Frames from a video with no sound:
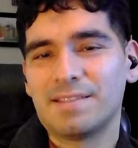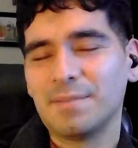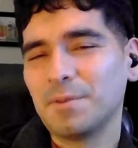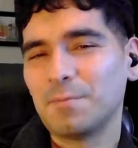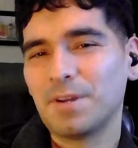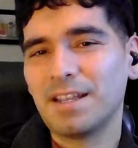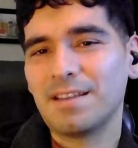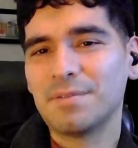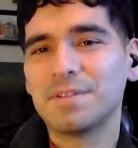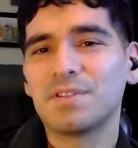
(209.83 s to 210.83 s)
Simply put,
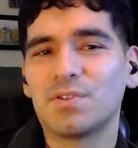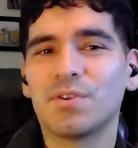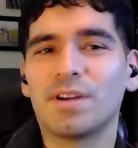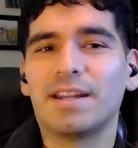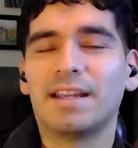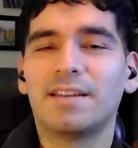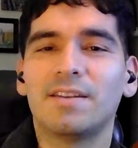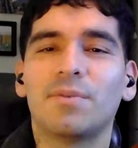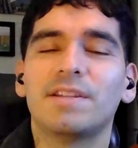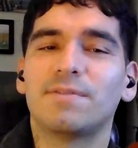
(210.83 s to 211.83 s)
it was a chore, and I
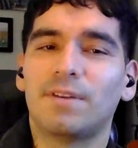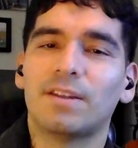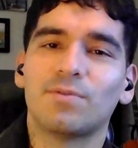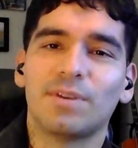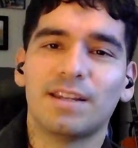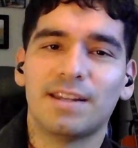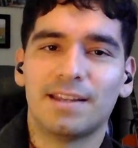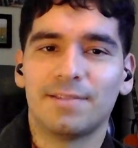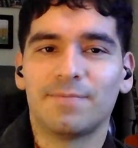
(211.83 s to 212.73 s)
couldn't wait to finish reading it.